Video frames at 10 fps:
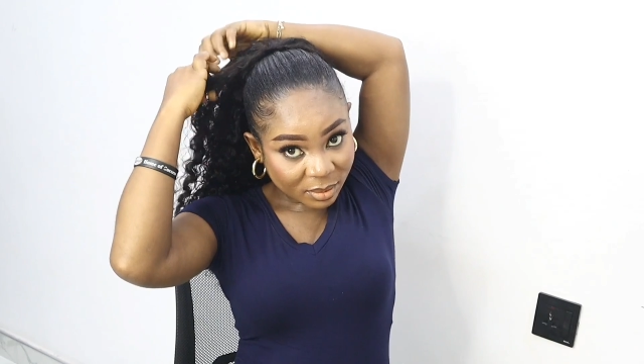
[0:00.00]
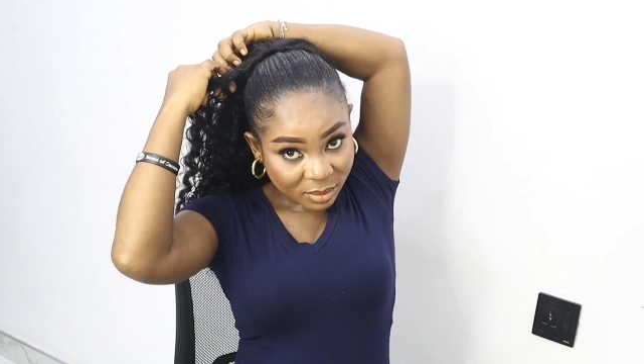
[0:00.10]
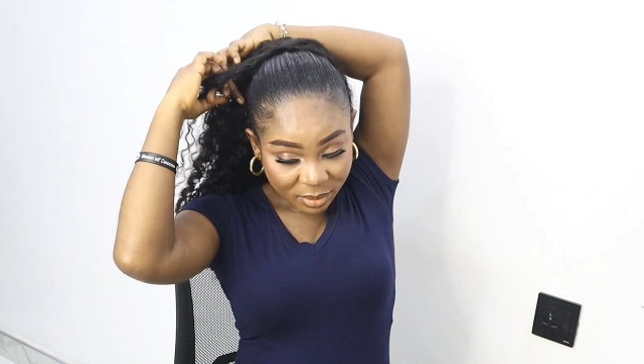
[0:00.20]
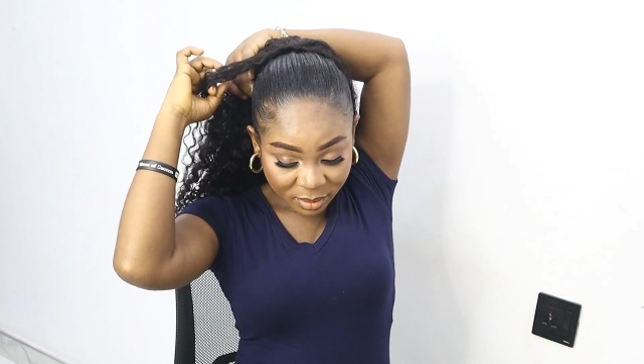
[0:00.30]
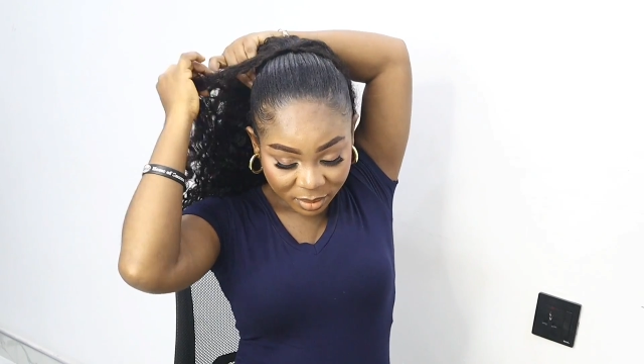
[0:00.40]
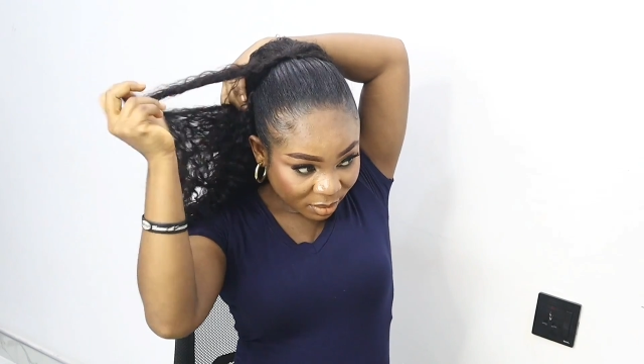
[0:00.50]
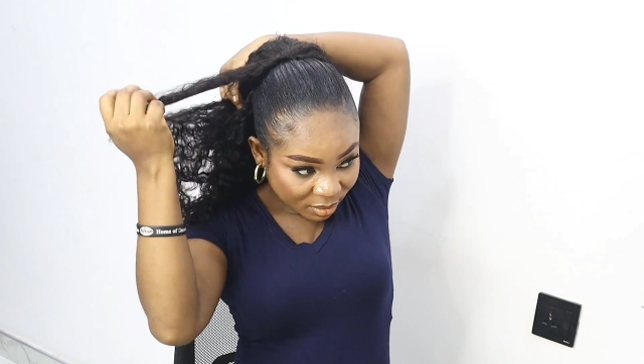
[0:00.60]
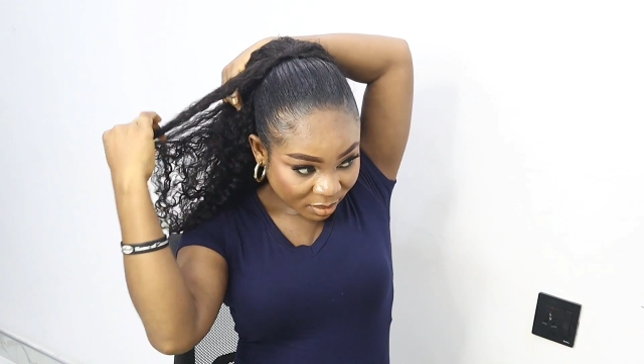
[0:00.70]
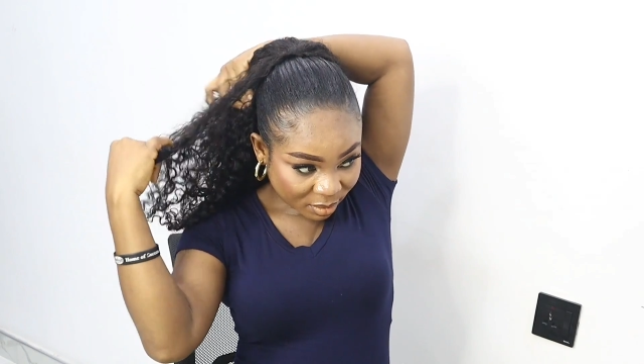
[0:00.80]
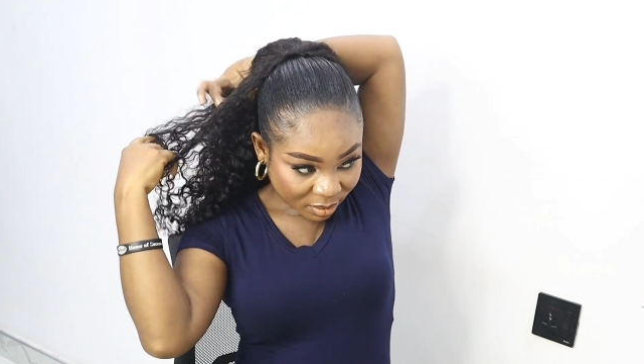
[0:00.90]
video,
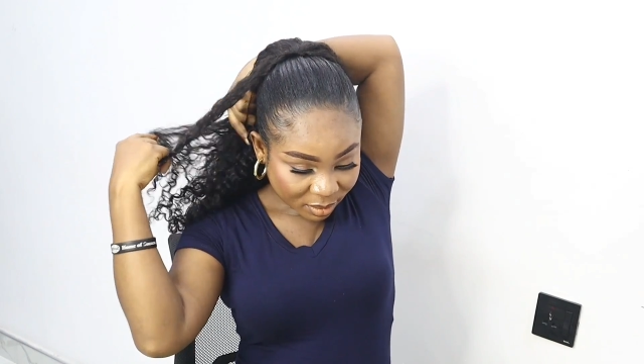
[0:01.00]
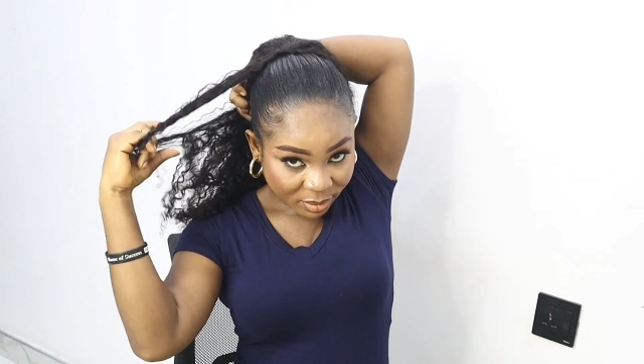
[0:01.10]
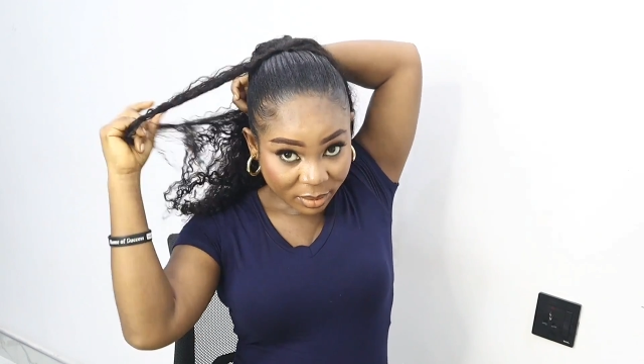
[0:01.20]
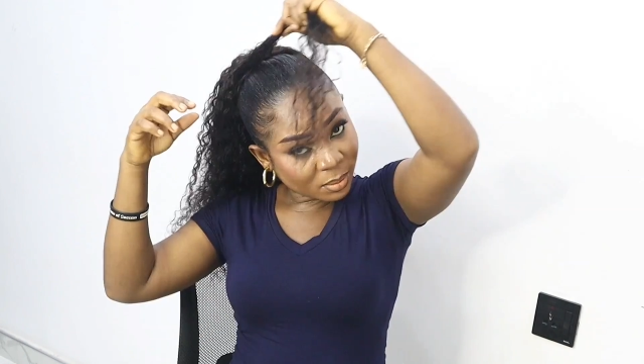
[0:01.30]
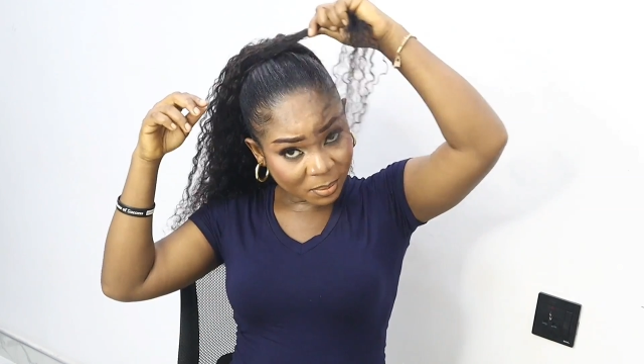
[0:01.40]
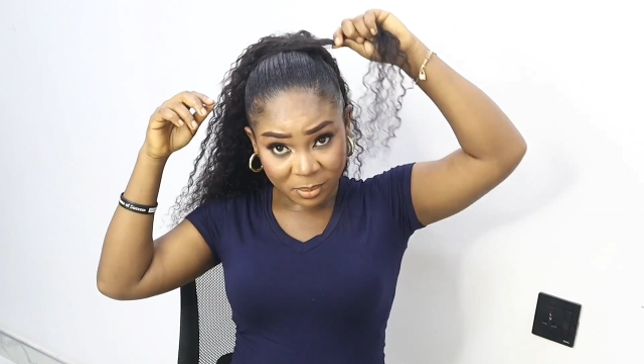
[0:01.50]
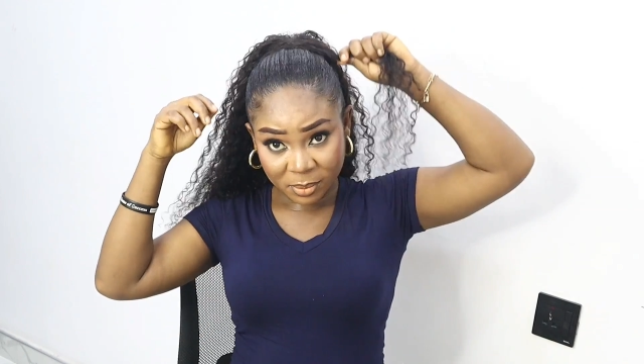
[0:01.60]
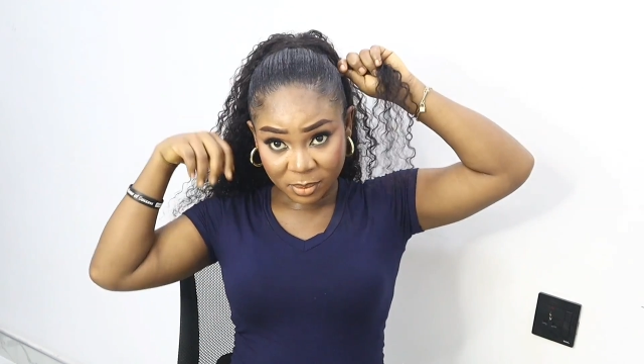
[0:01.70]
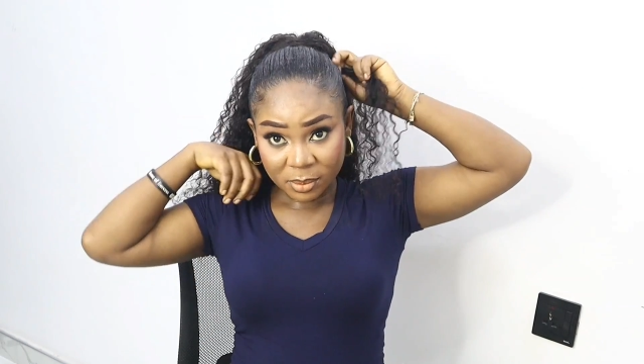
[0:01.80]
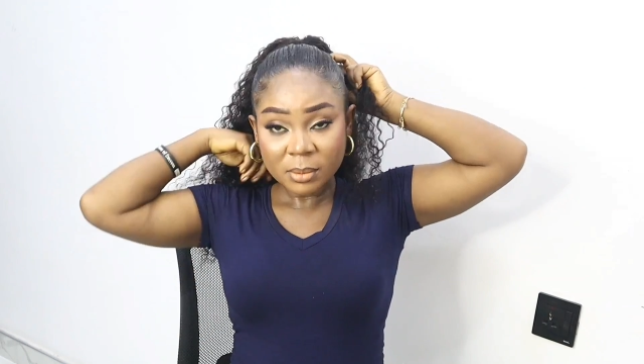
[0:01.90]
and get same
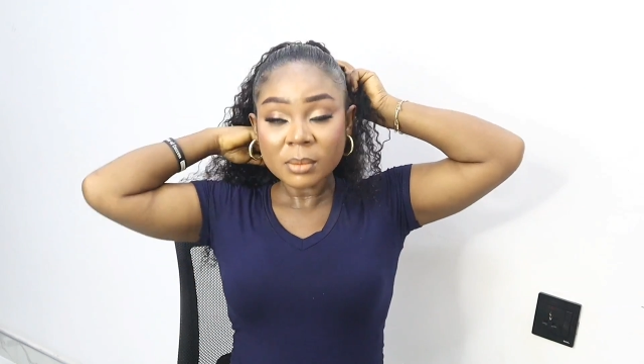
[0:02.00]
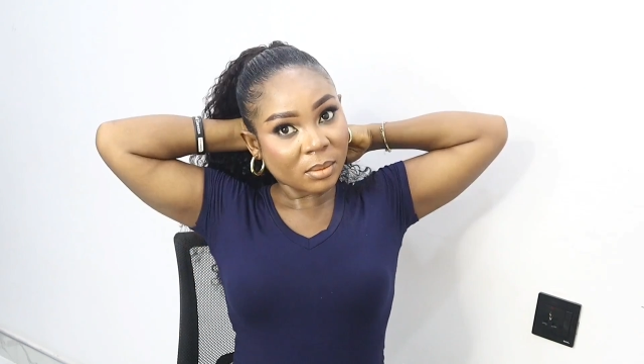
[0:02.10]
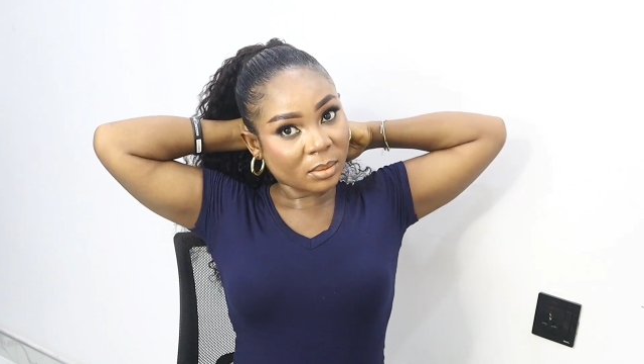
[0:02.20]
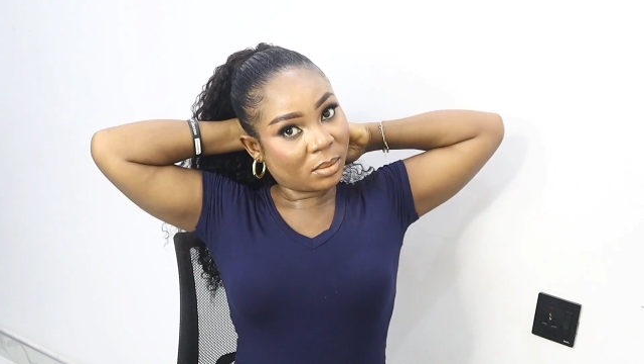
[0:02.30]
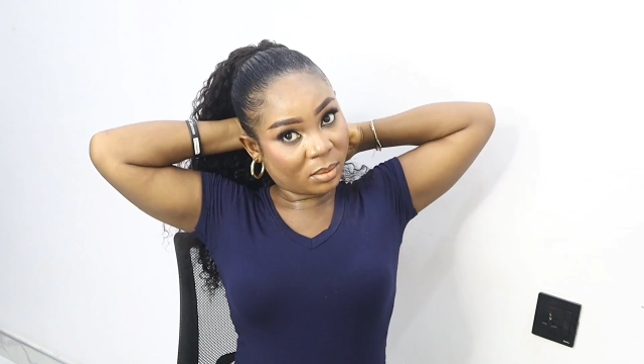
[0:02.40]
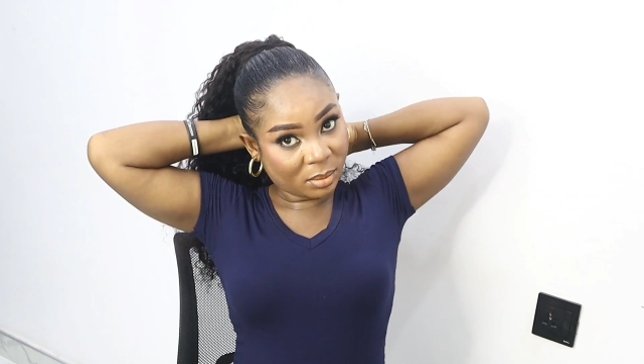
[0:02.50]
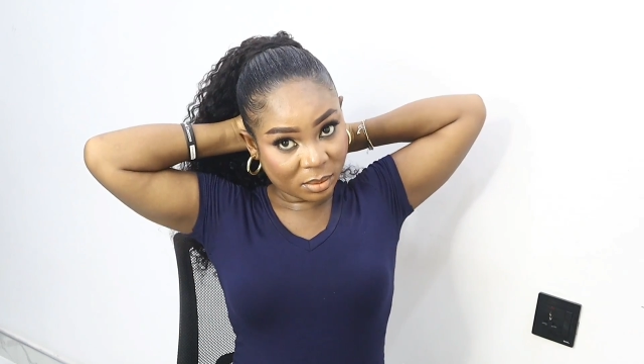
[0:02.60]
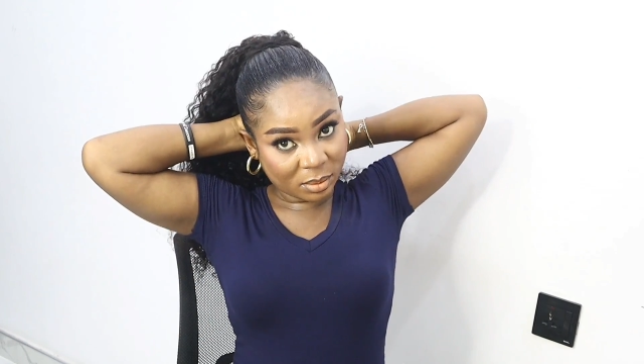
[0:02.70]
package that I have.